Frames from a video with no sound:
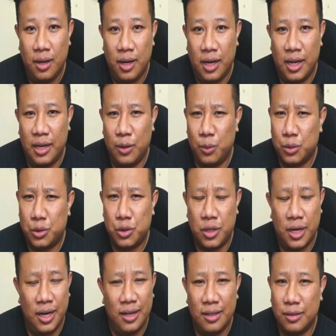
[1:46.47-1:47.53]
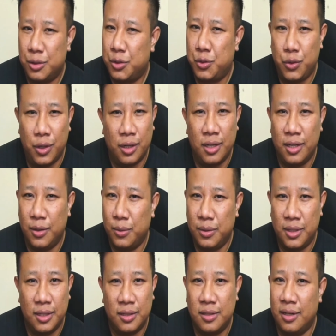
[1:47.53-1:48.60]
And I was kind of struggling on
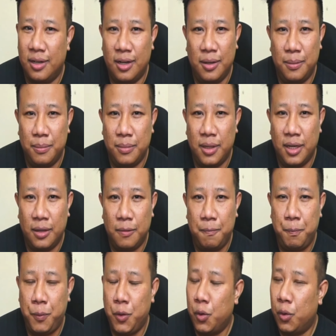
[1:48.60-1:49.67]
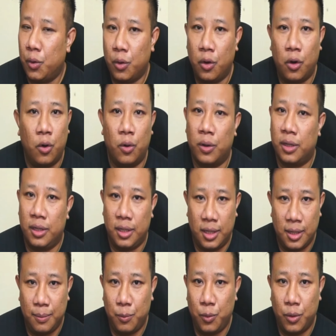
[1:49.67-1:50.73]
that time, like pure organic
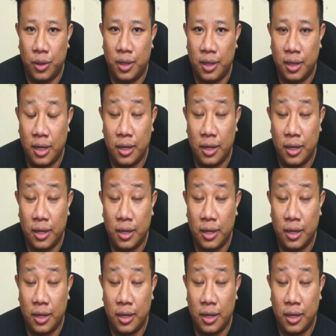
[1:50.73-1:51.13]
I'm working.